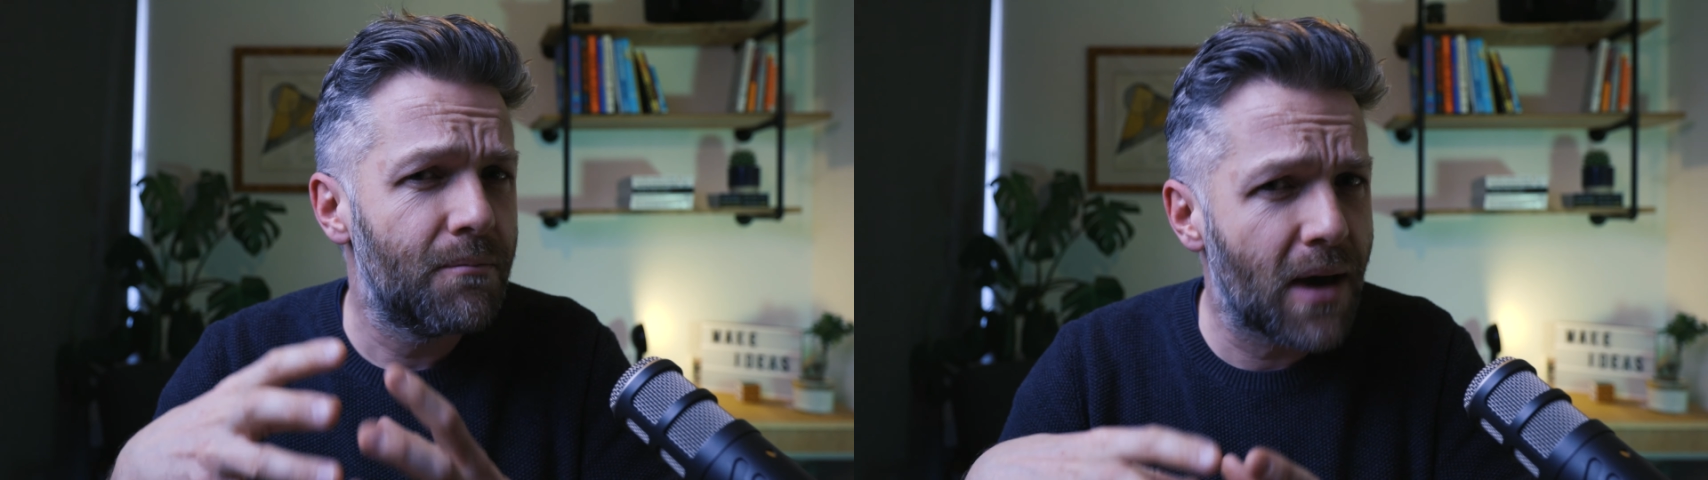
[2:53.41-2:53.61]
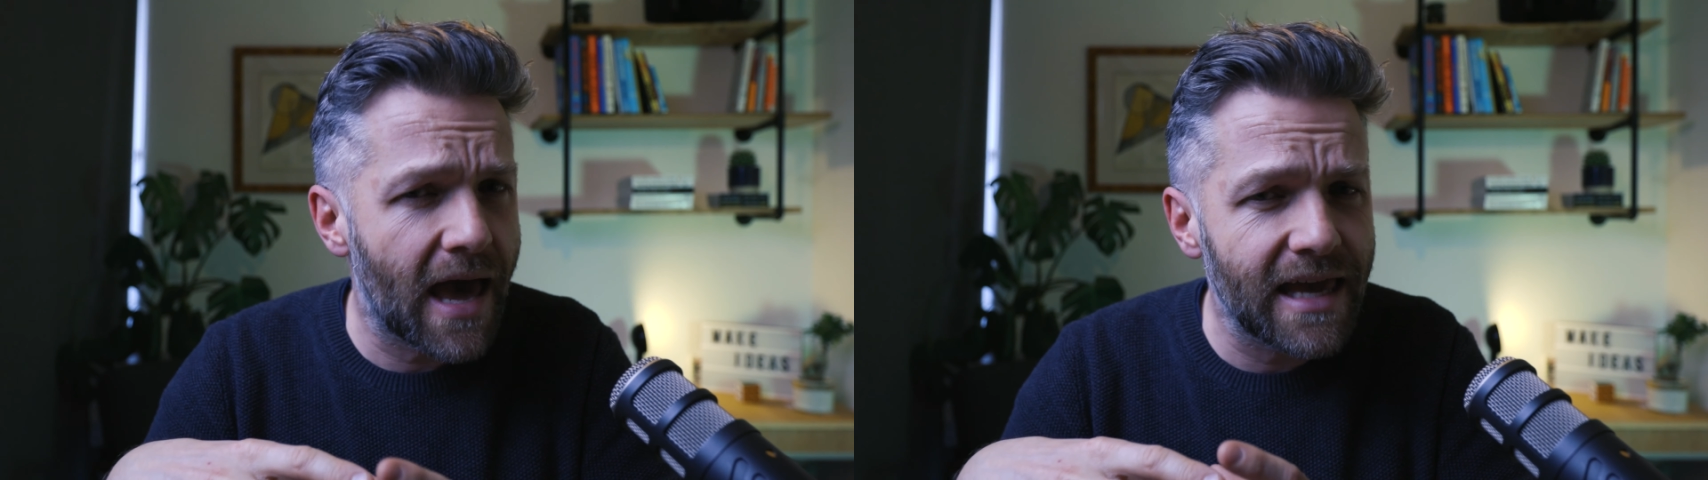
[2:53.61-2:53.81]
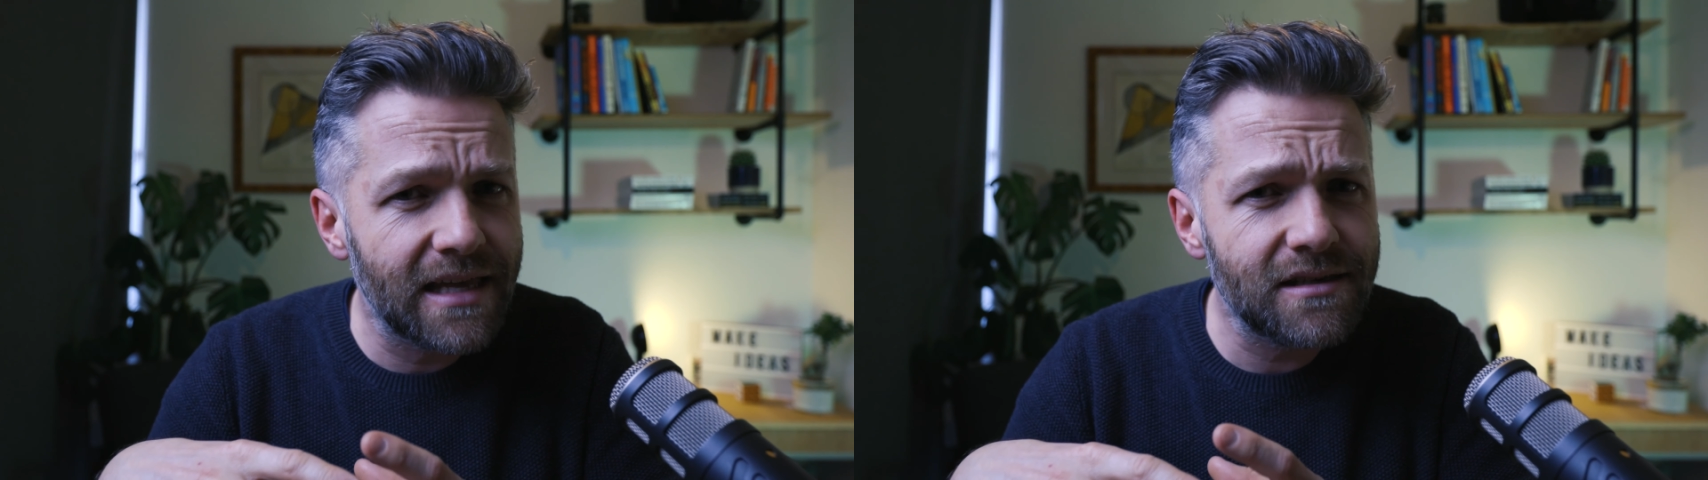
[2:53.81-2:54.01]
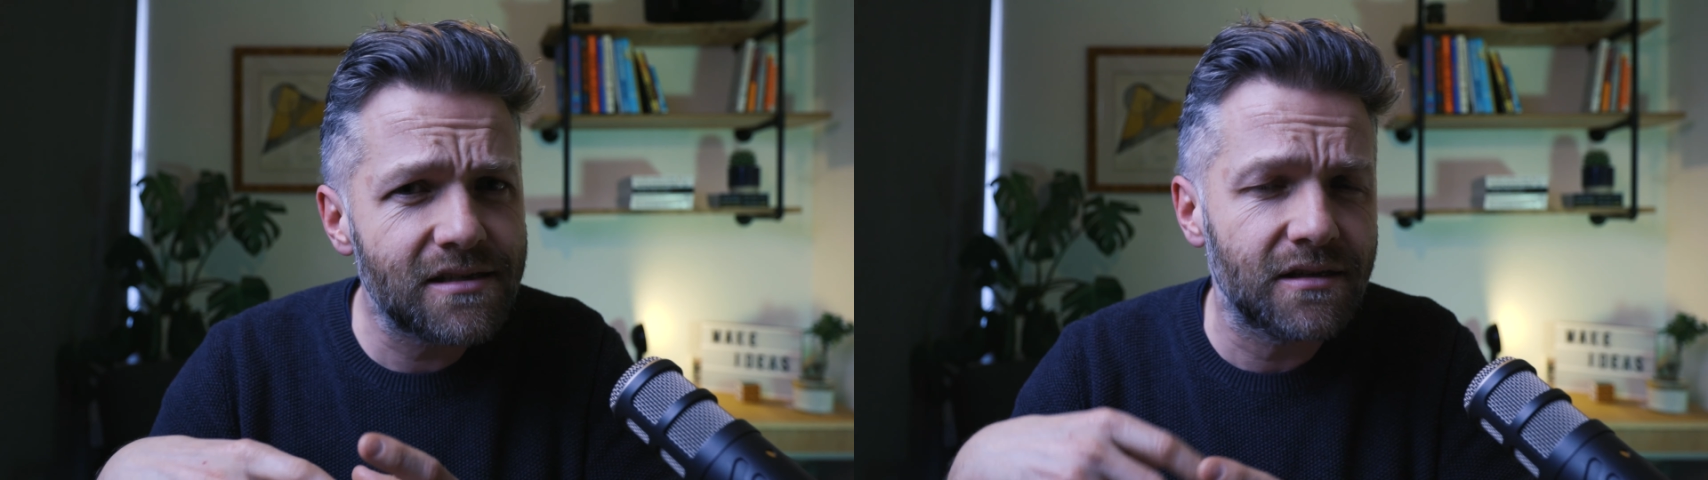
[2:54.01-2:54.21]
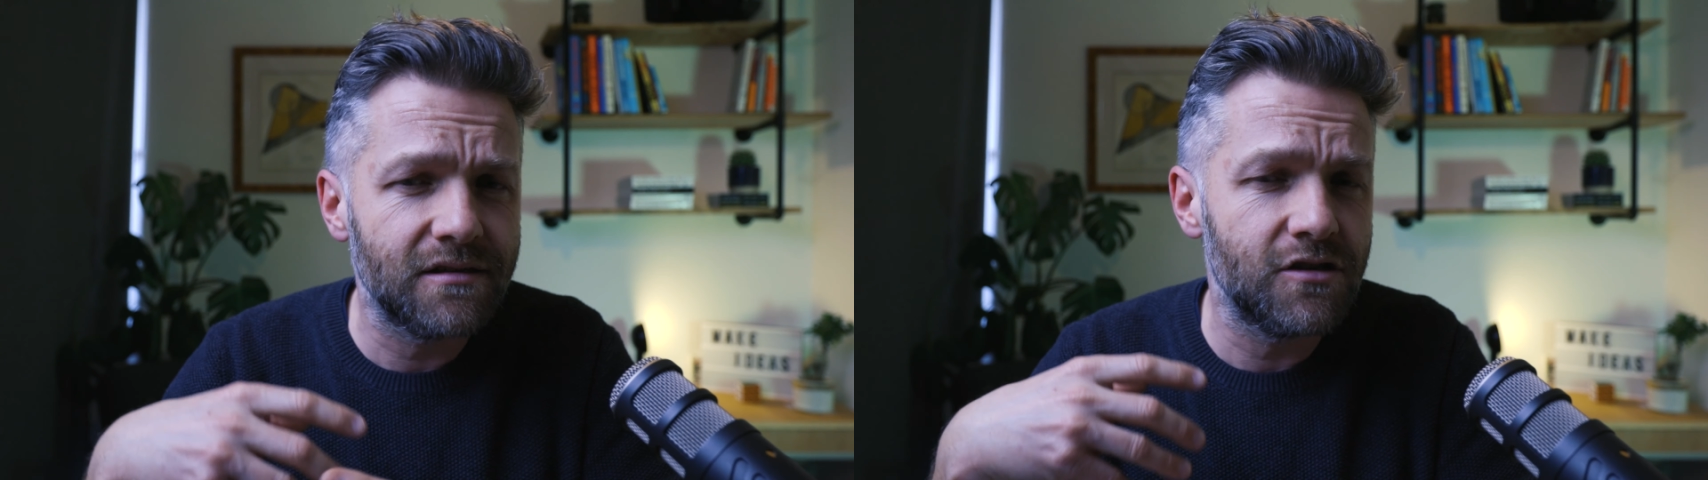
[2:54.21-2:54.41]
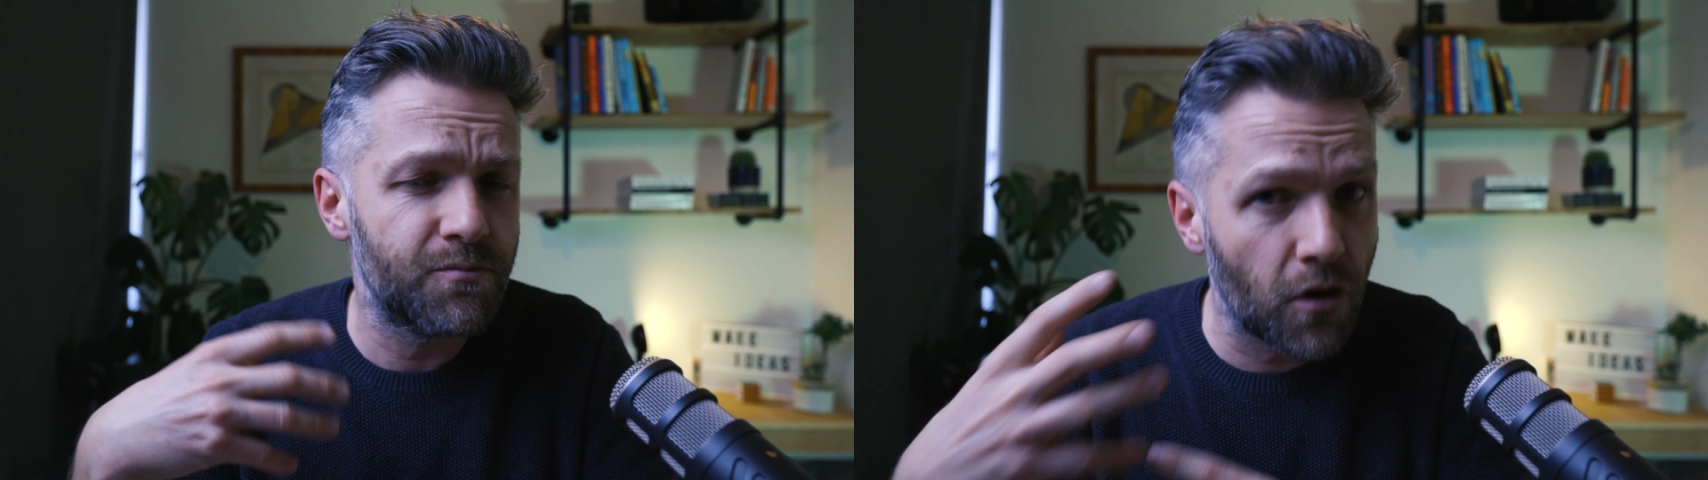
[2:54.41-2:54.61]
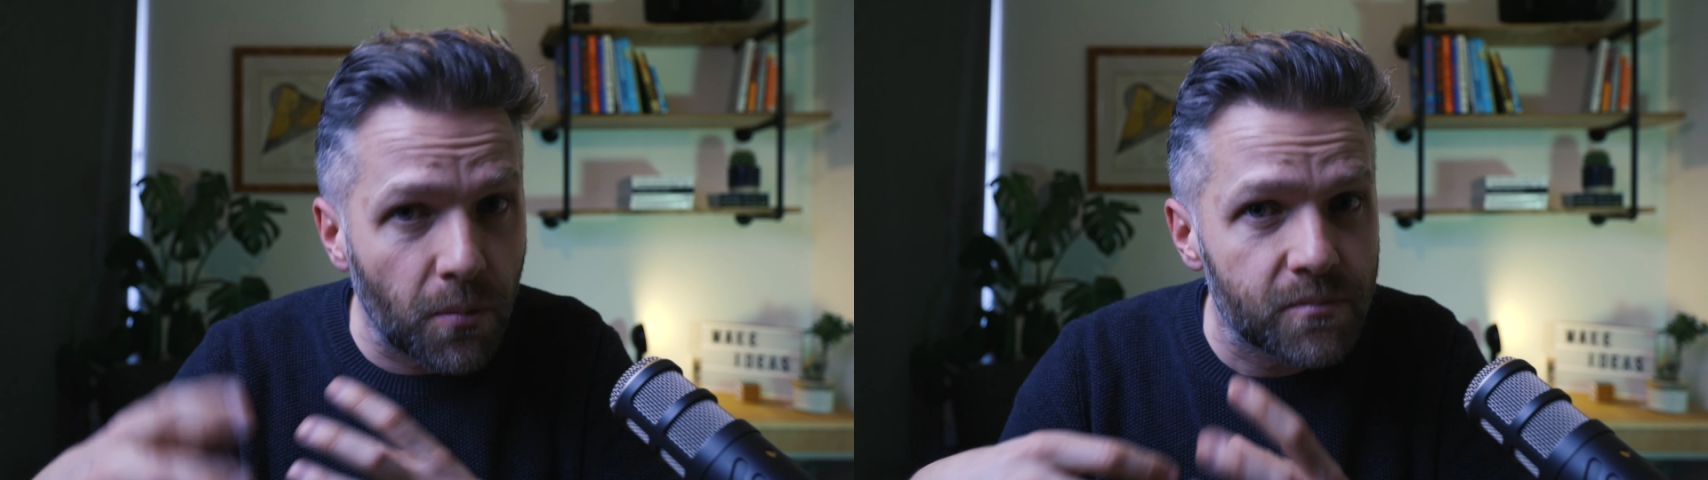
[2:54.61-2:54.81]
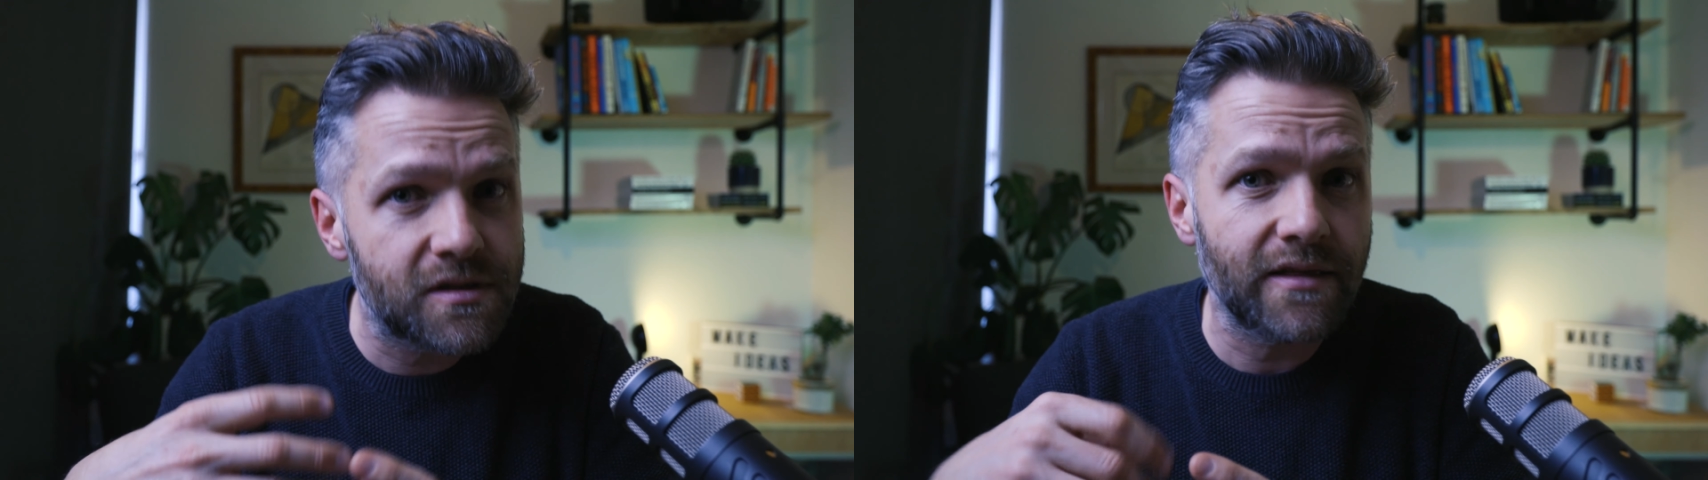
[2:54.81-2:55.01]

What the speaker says: pains and problems